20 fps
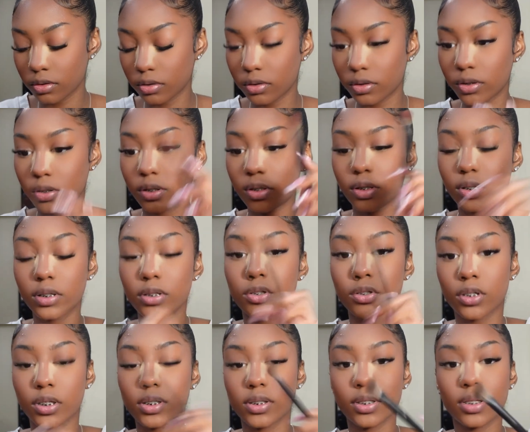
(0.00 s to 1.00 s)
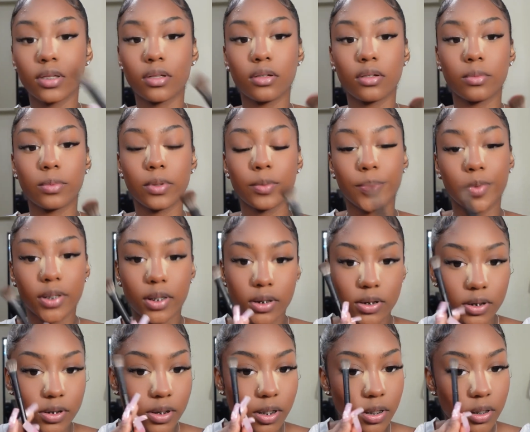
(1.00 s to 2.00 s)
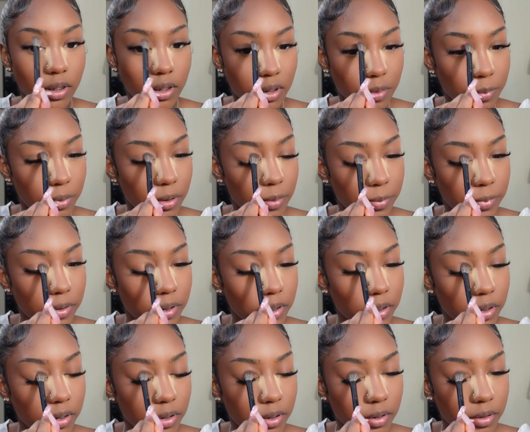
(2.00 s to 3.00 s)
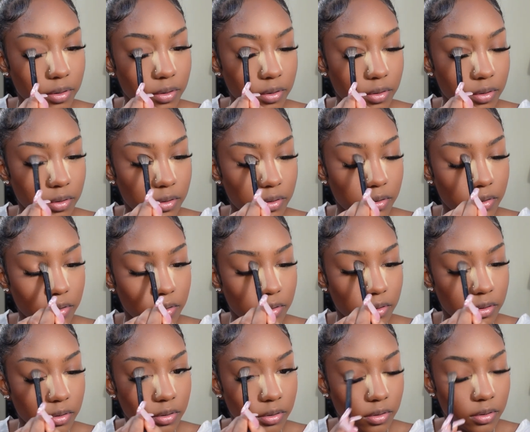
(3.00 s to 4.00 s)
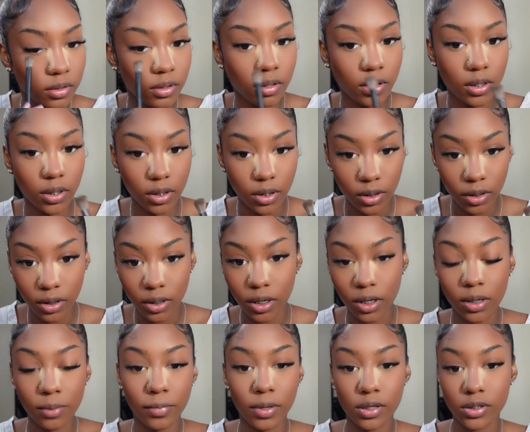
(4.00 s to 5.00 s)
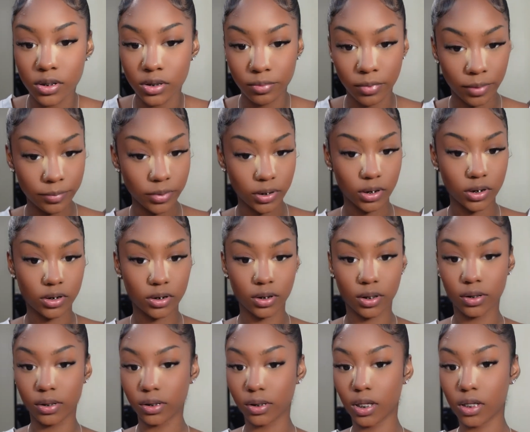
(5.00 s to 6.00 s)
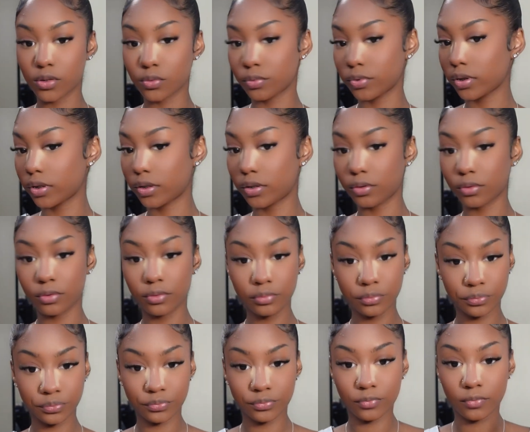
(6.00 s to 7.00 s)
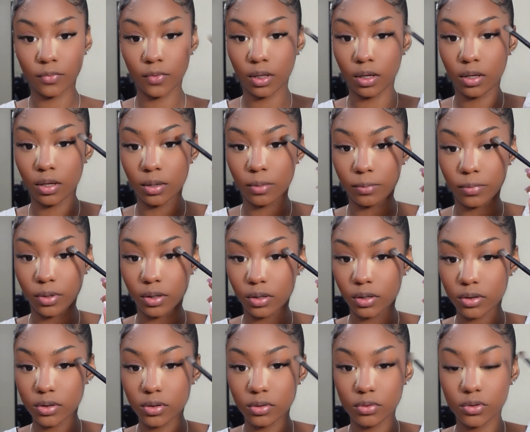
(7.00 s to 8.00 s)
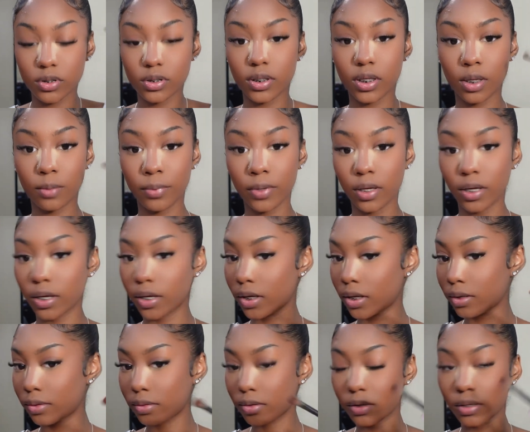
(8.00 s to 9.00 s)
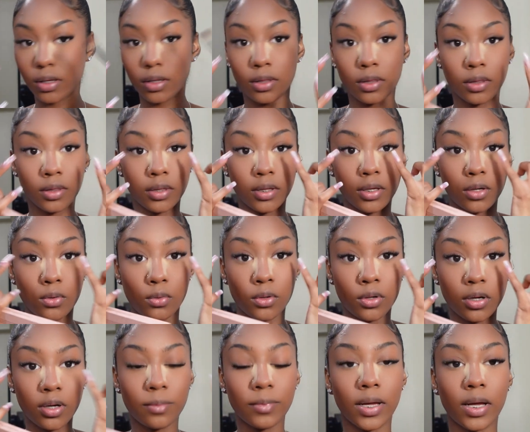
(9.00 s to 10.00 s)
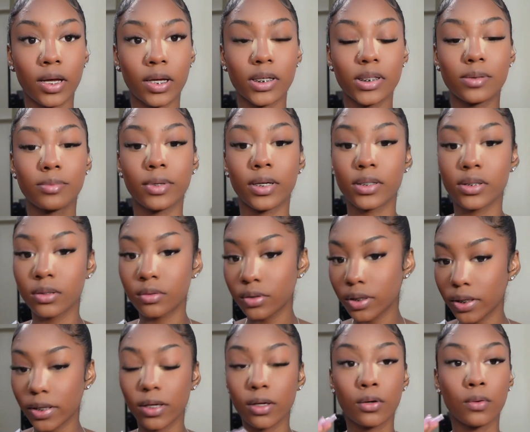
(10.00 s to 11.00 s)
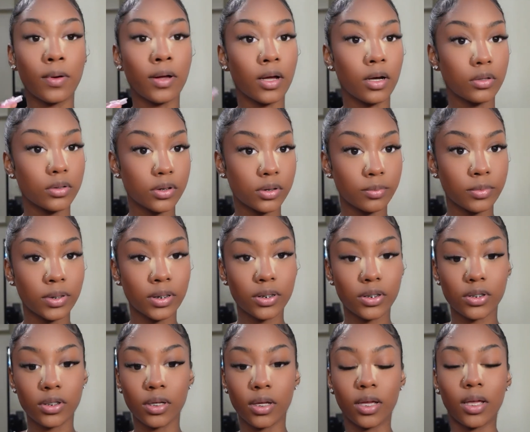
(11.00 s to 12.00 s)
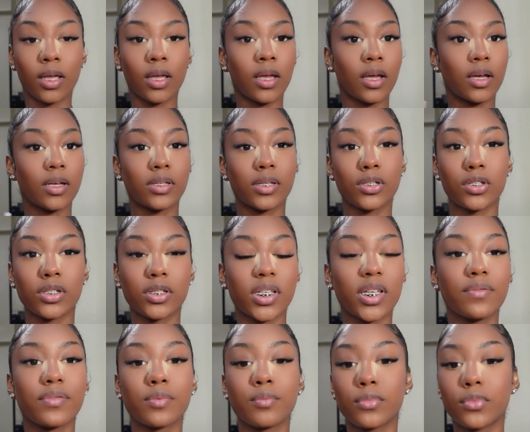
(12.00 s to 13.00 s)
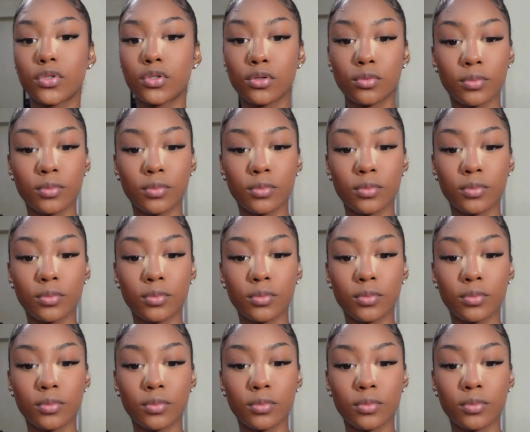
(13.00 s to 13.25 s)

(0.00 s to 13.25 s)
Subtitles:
Literally just a little bit because it's kind of like a purpley color. And it kind of matches my blush and I think that's really cute. But I also just keep it in the corner of my eyes because I don't like it going out too much. Because it just gives too